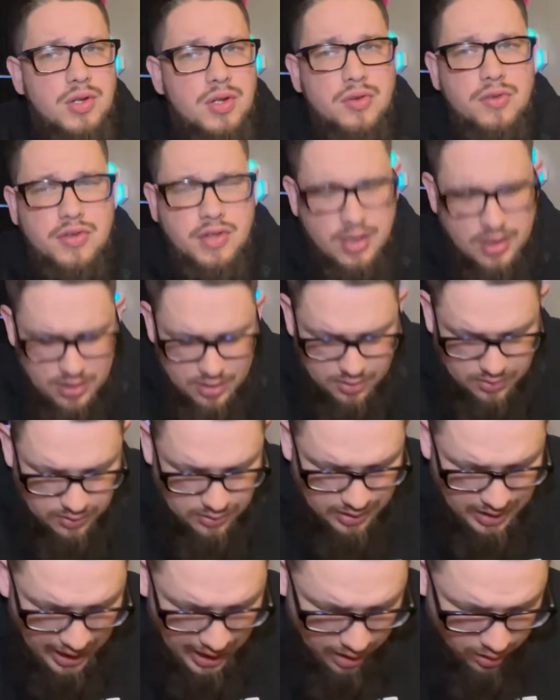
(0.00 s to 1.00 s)
use it
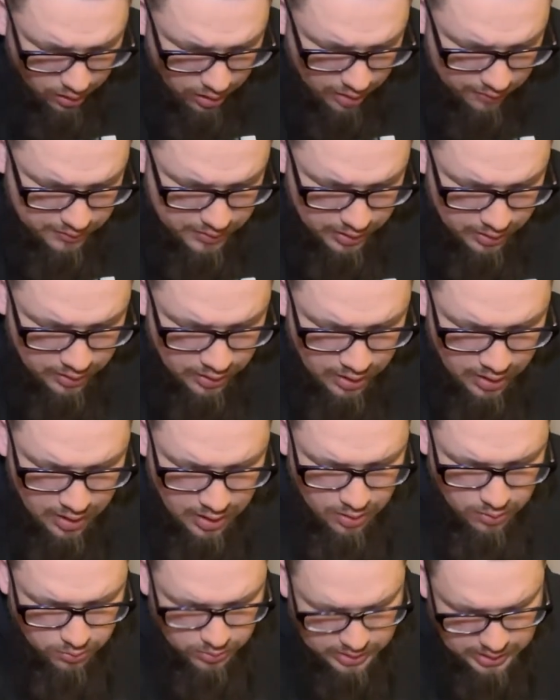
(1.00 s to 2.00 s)
that often.
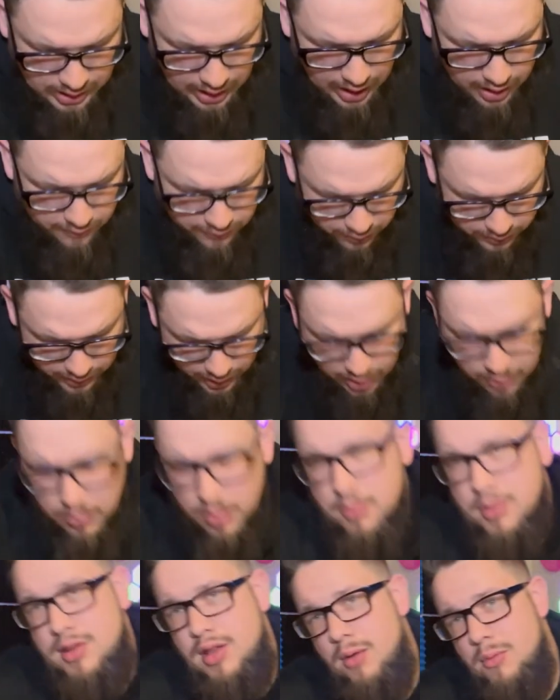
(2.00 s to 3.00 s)
With the iPhone that I
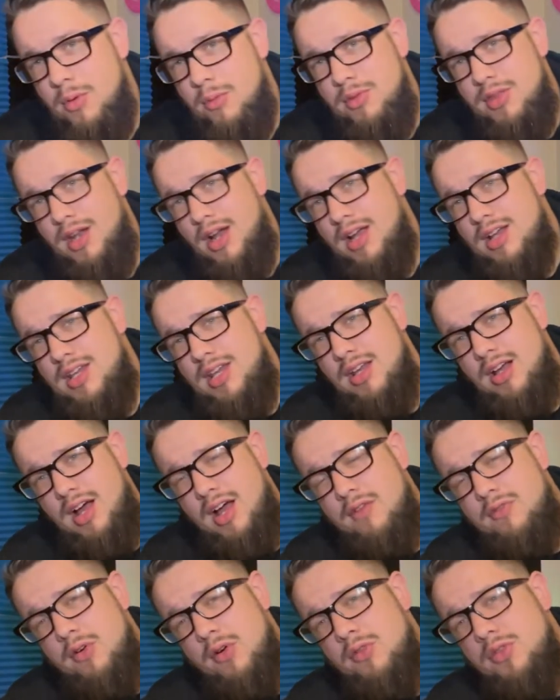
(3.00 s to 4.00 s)
went with, I went with an
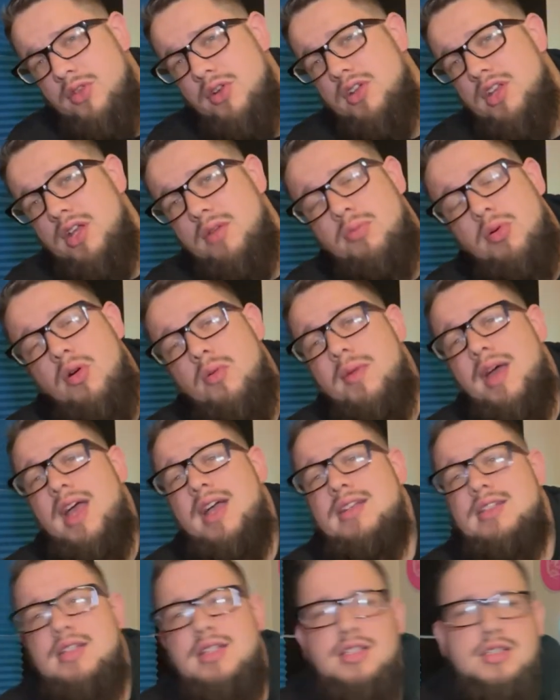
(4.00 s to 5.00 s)
iPhone 13 Pro
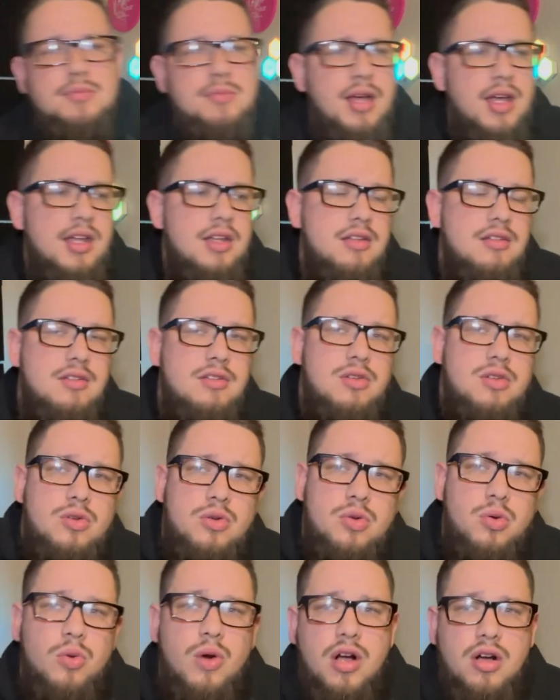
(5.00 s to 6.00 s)
Max because my
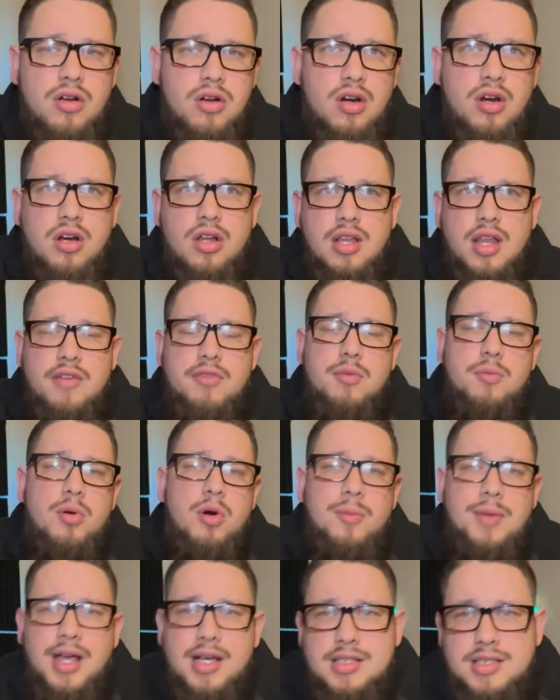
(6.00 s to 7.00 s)
12 or 11
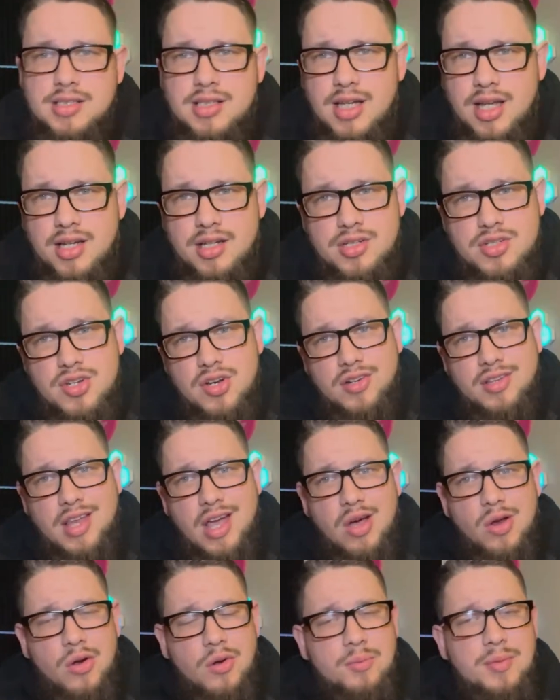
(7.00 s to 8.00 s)
Pro Max kind of junked
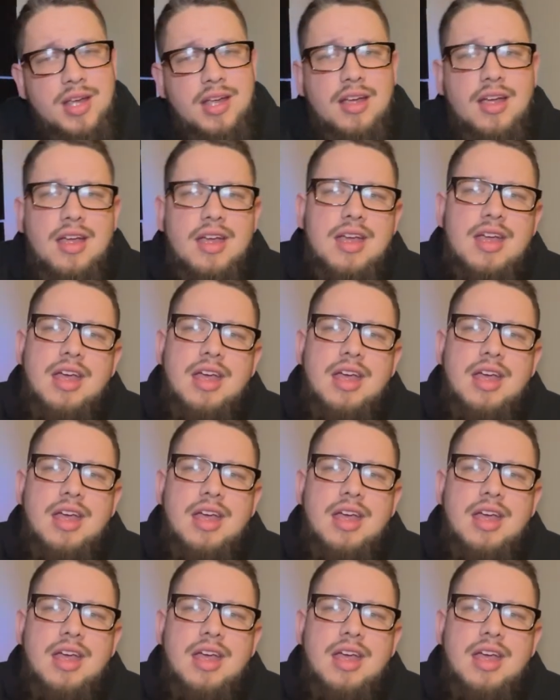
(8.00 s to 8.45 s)
out on me.